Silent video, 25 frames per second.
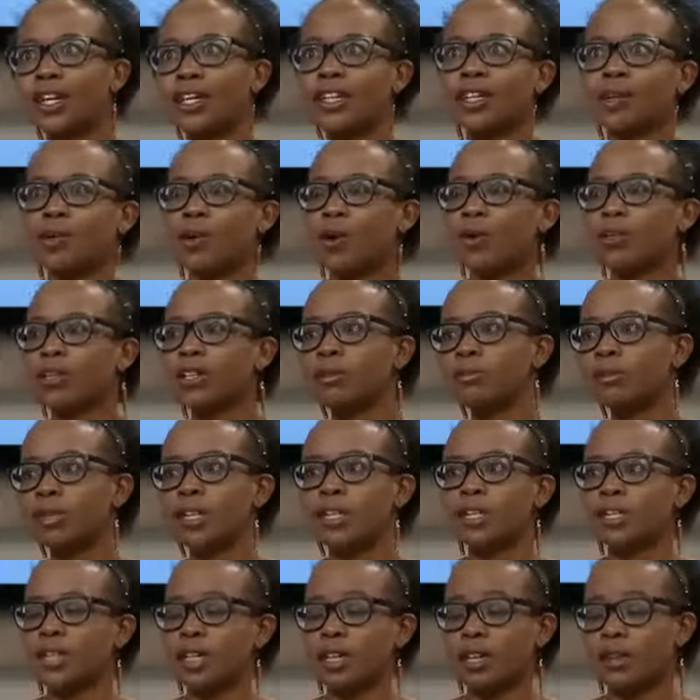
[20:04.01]
He called a
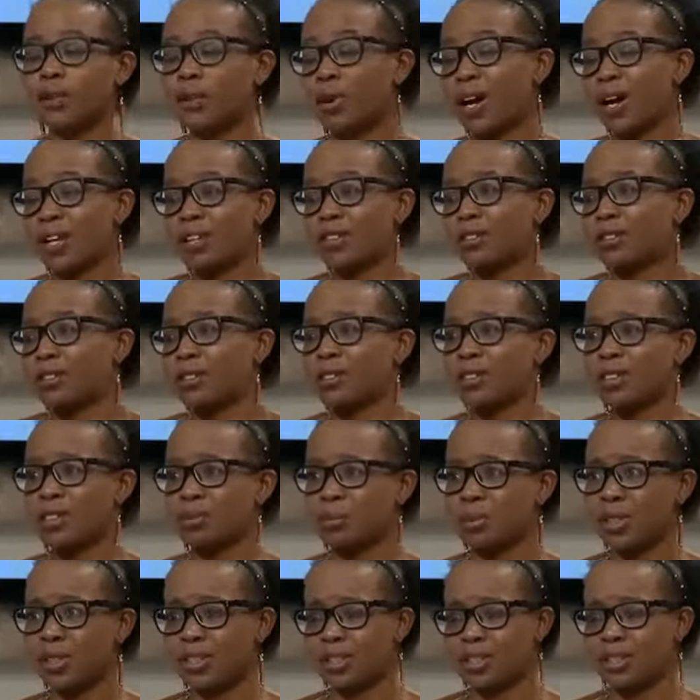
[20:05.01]
meeting. Well, I didn't go to
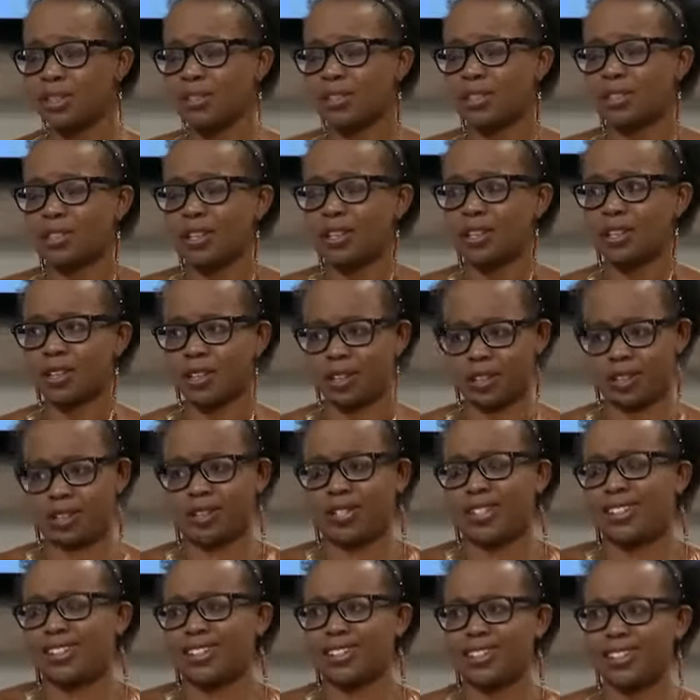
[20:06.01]
the meeting because I was like,
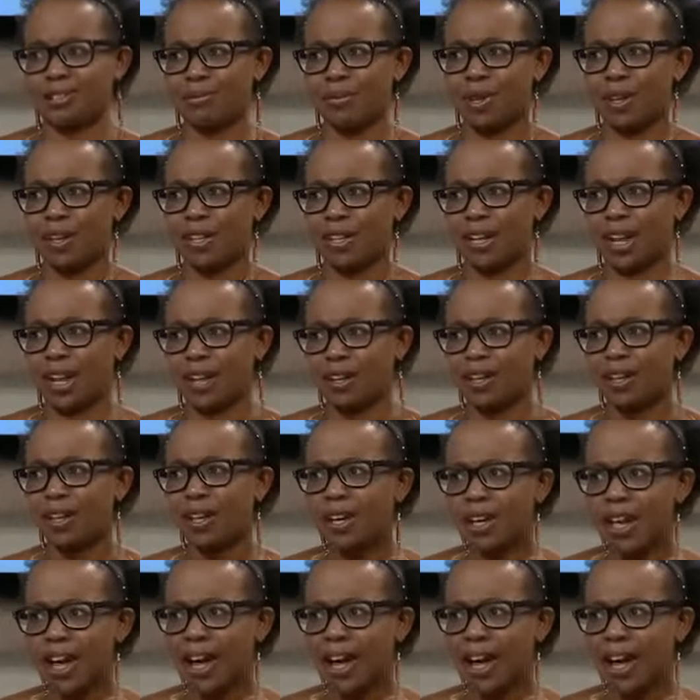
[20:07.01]
come on now.